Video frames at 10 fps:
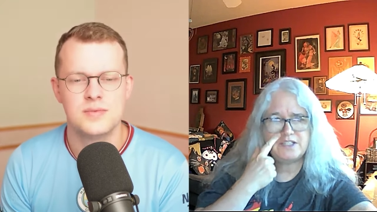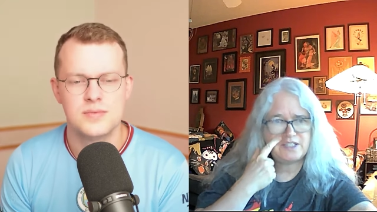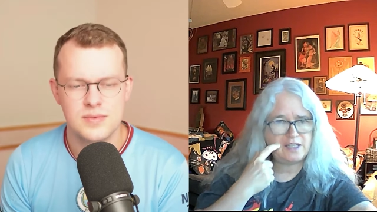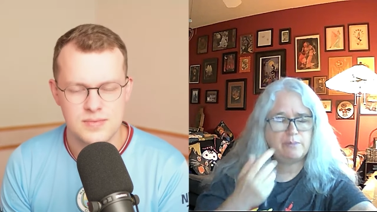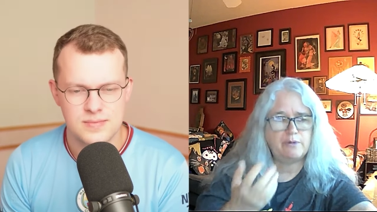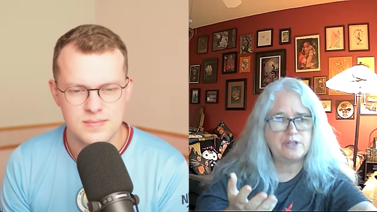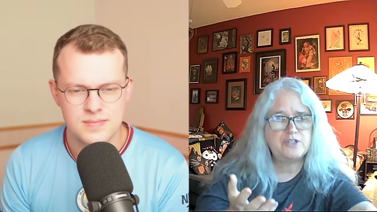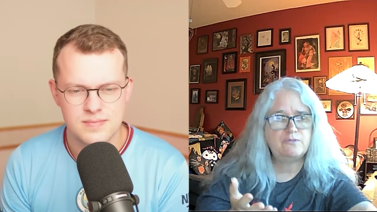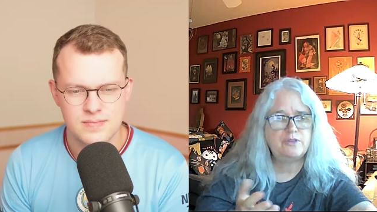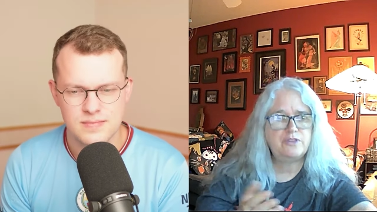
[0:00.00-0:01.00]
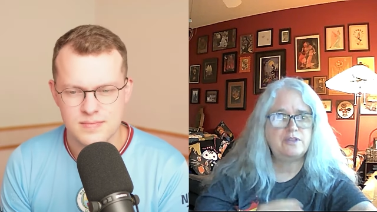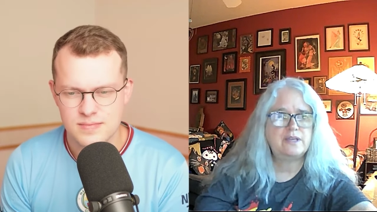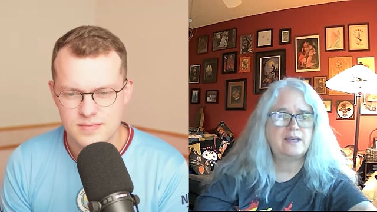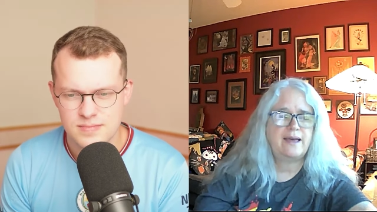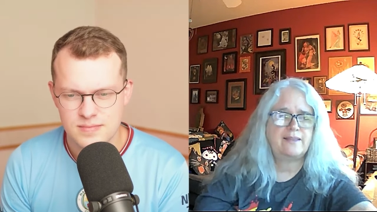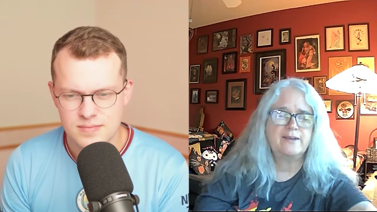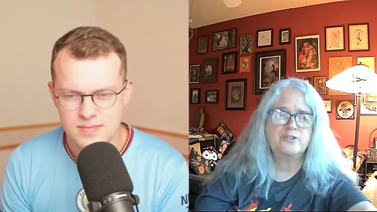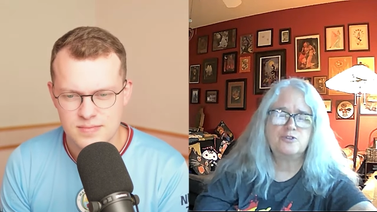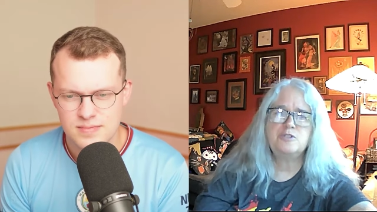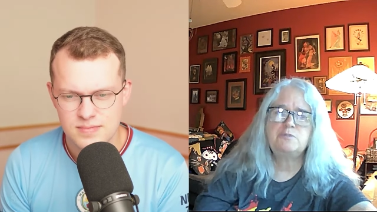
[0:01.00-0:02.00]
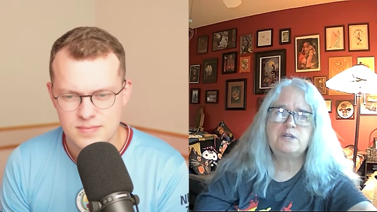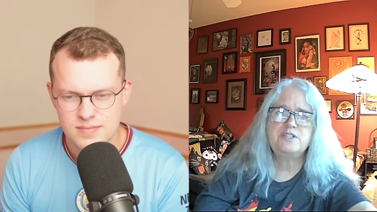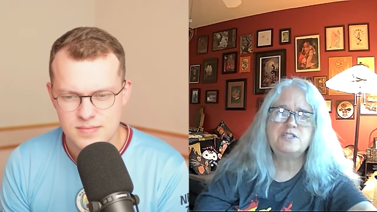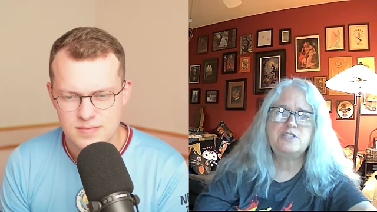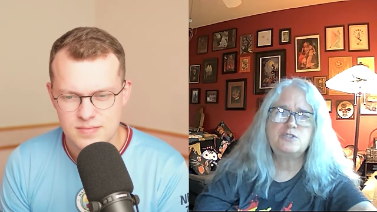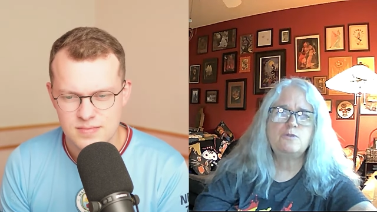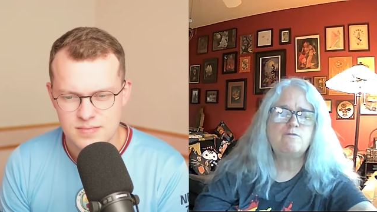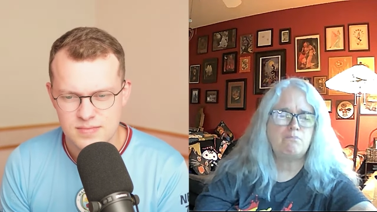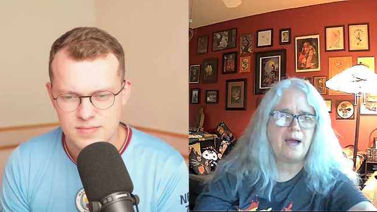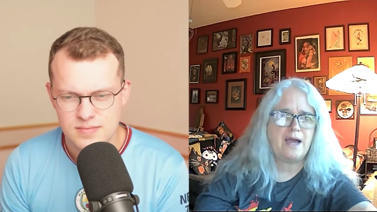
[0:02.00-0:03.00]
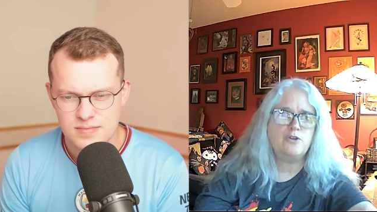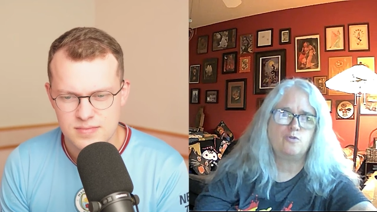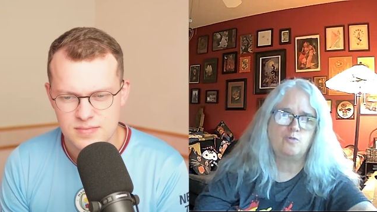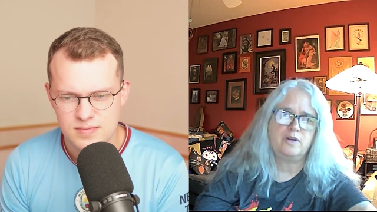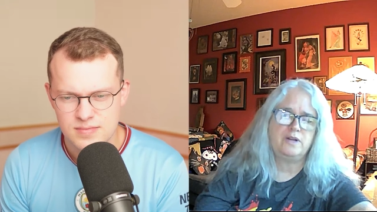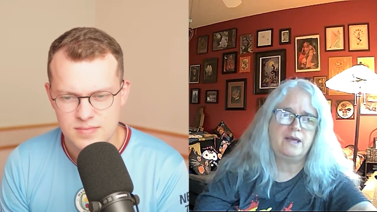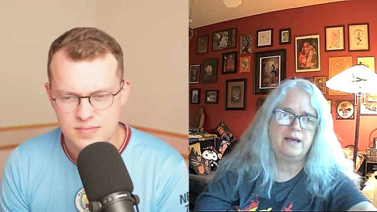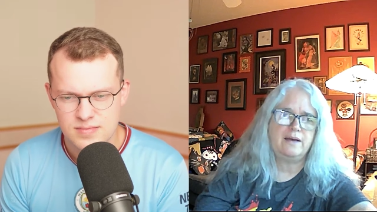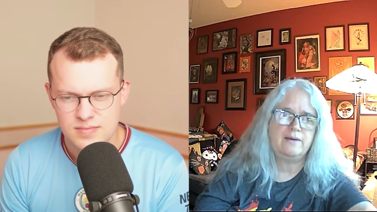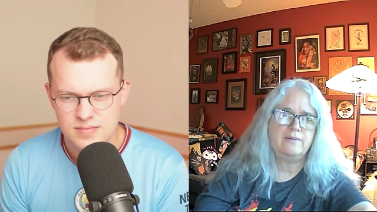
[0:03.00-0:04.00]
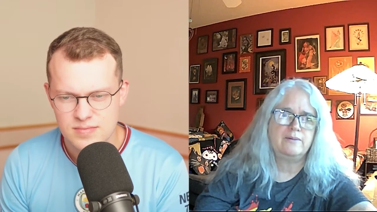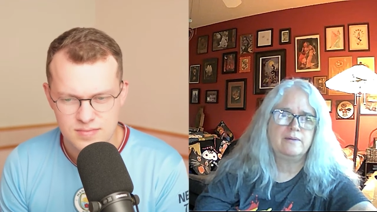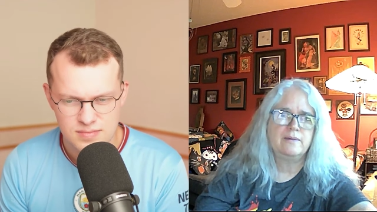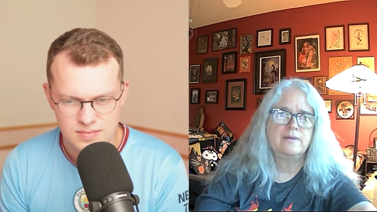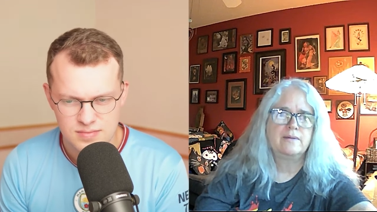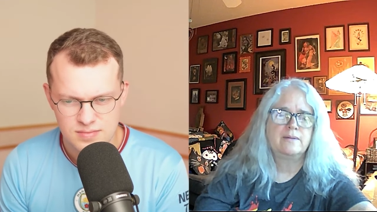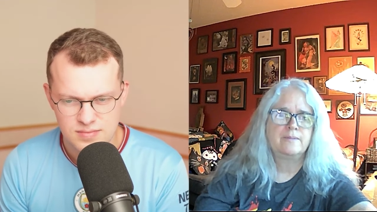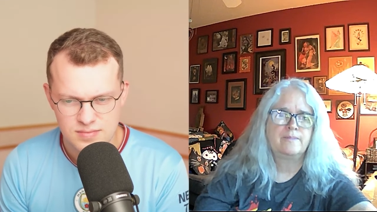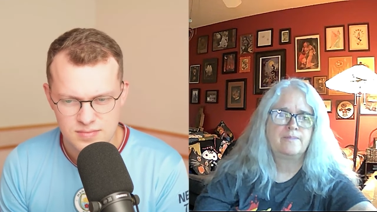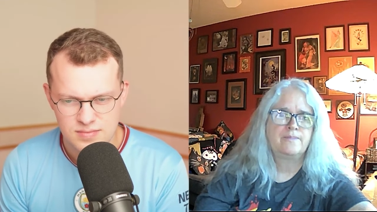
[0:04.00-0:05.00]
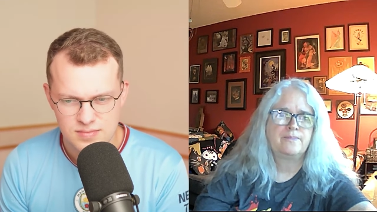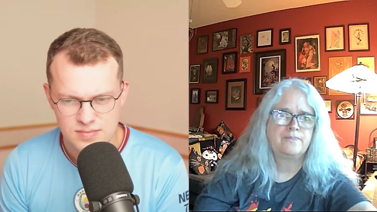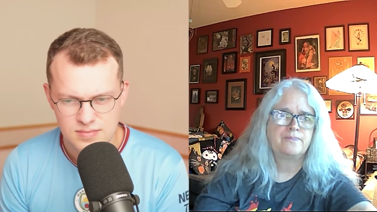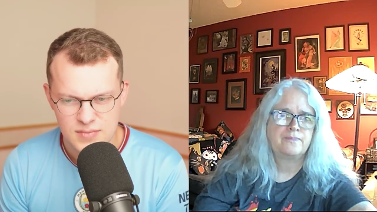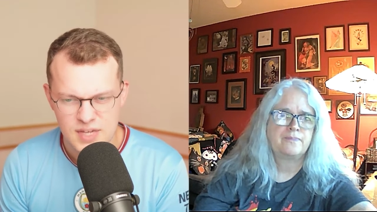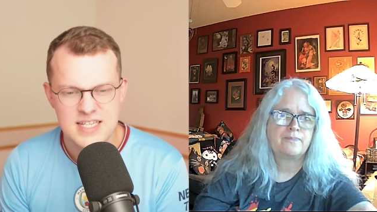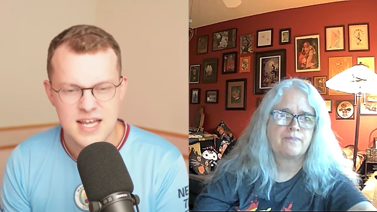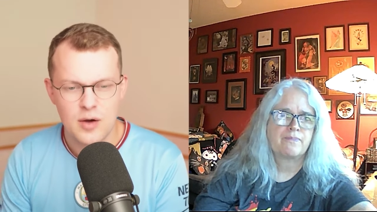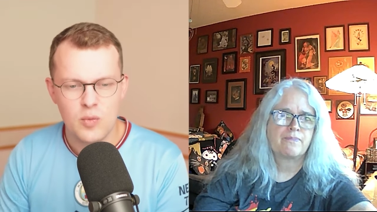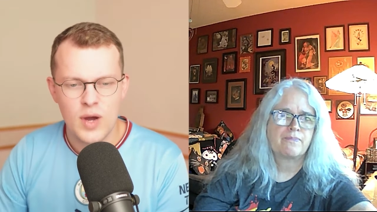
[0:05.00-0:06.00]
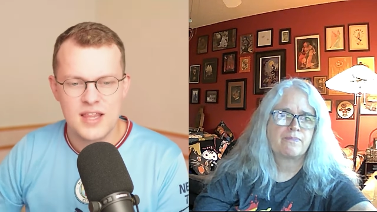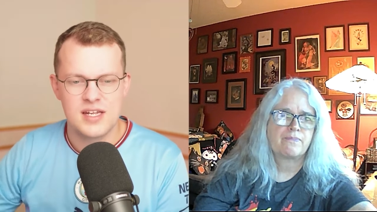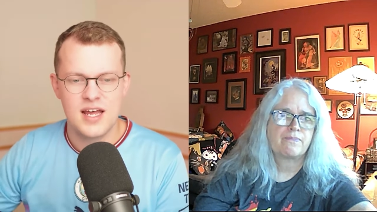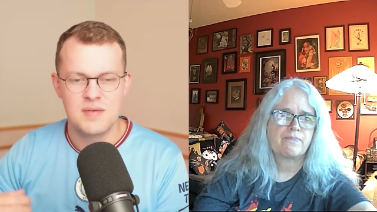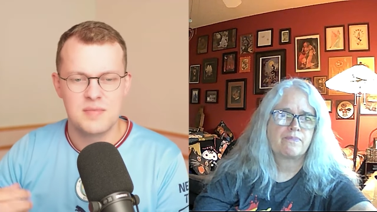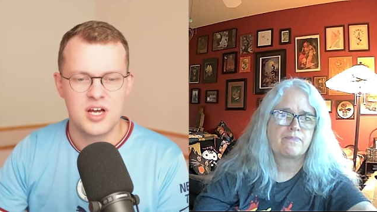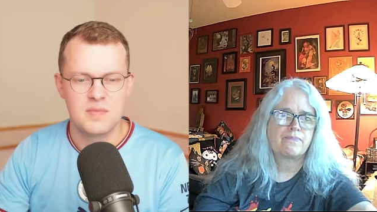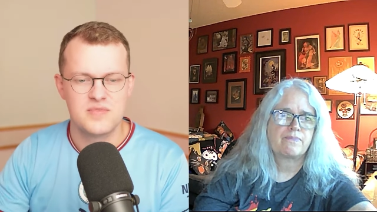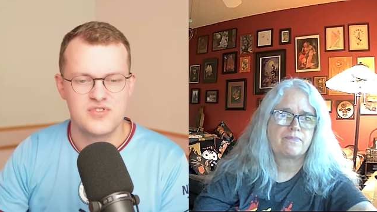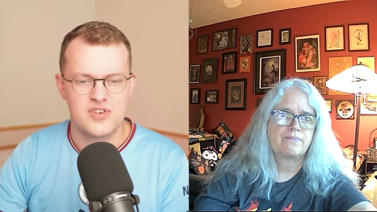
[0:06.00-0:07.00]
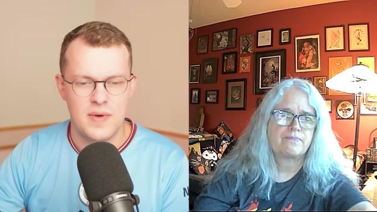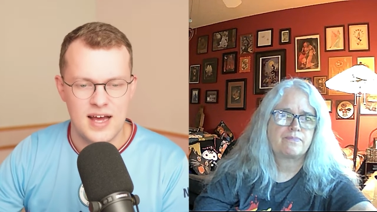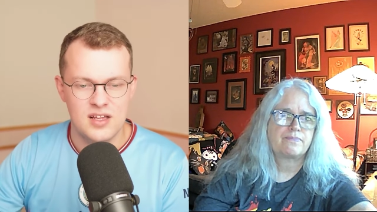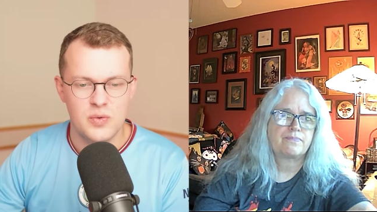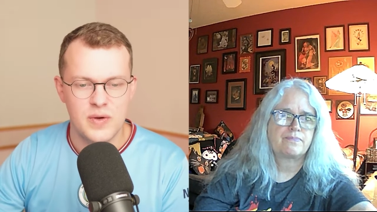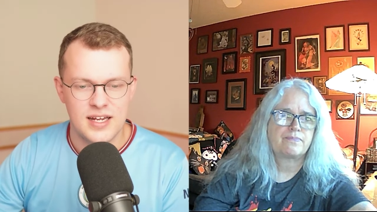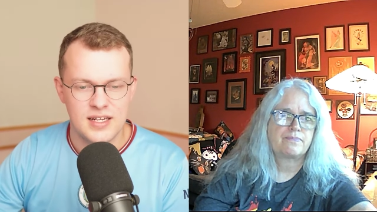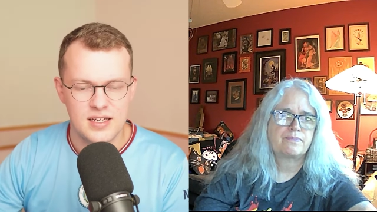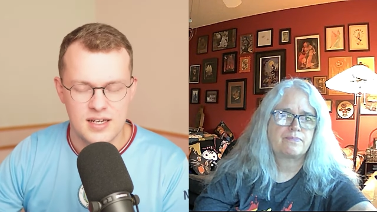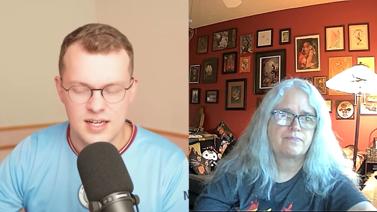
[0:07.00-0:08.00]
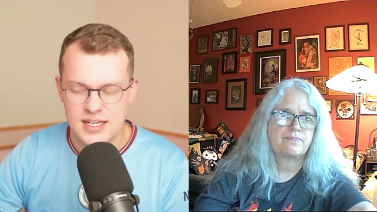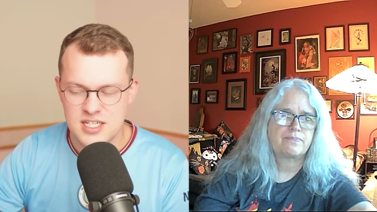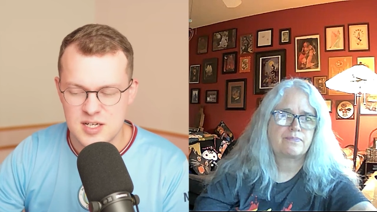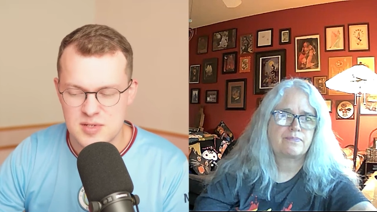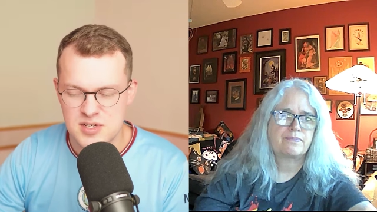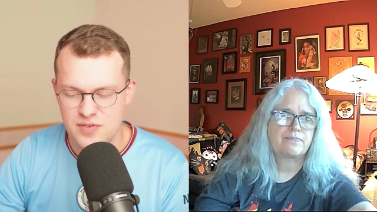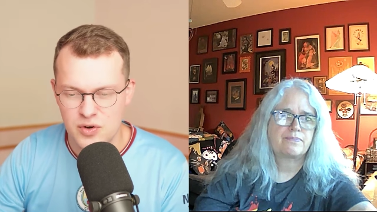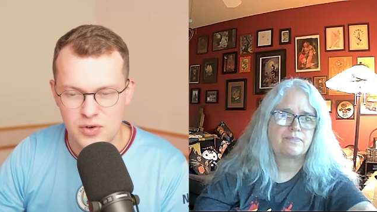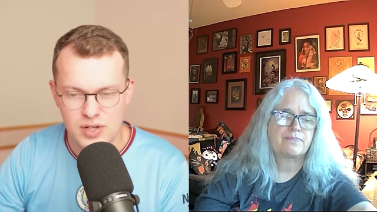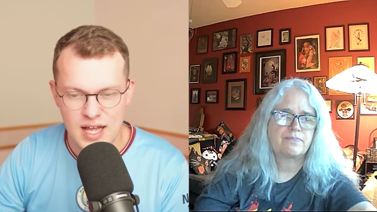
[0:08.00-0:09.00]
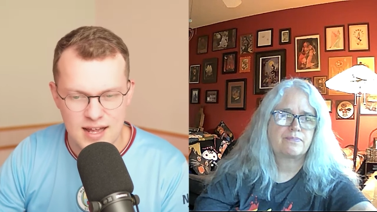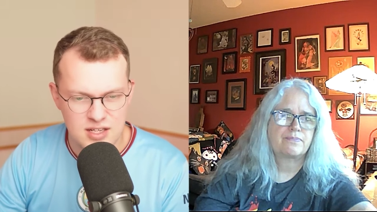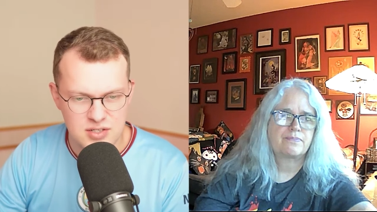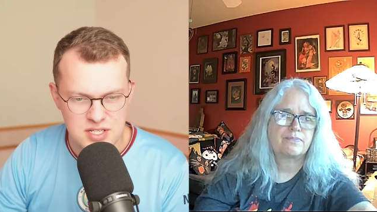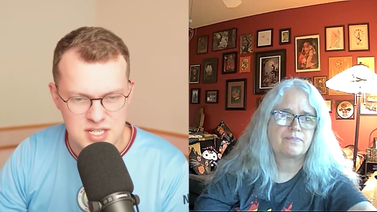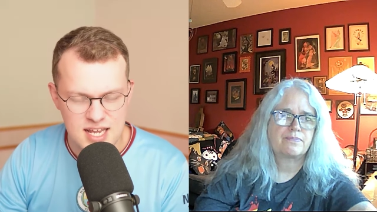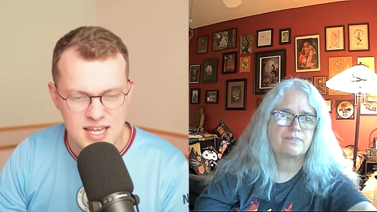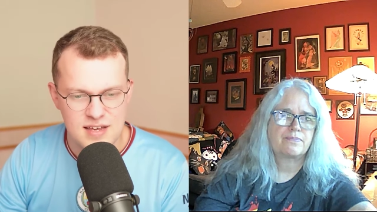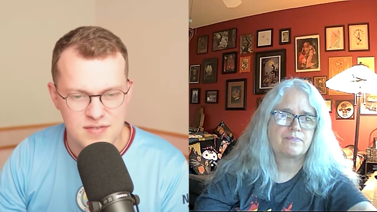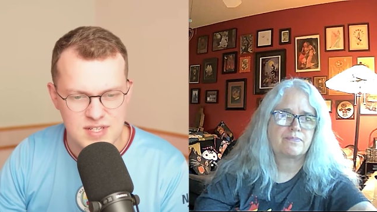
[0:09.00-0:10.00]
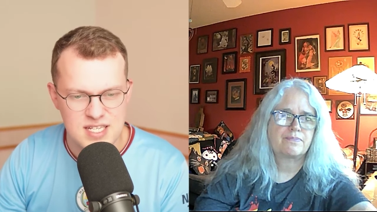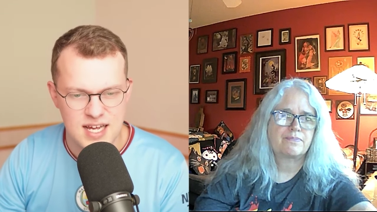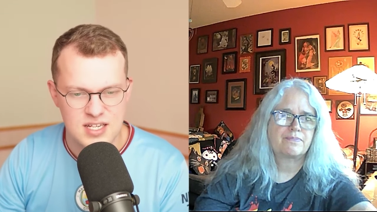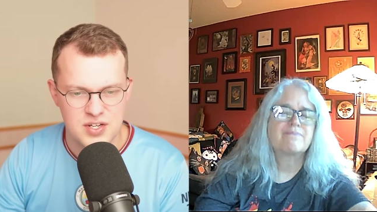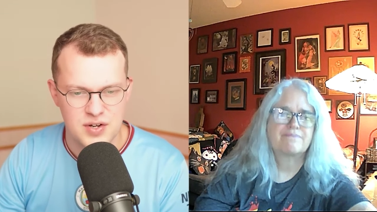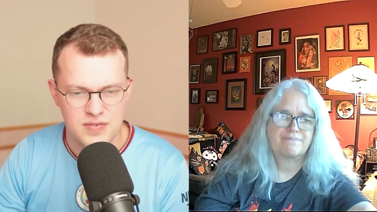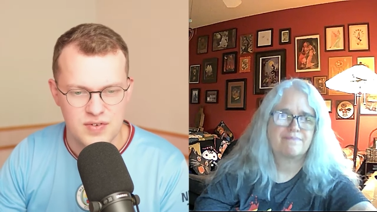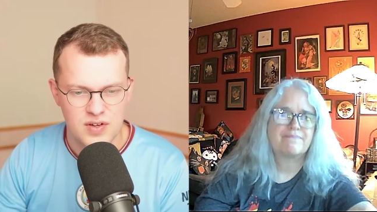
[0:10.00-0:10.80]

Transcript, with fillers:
Speaker 1: a celebration within the Catholic Church, but it's a sort of minor one now
Speaker 2: is that where the name comes from halloween in terms of all hallows eve is that sort of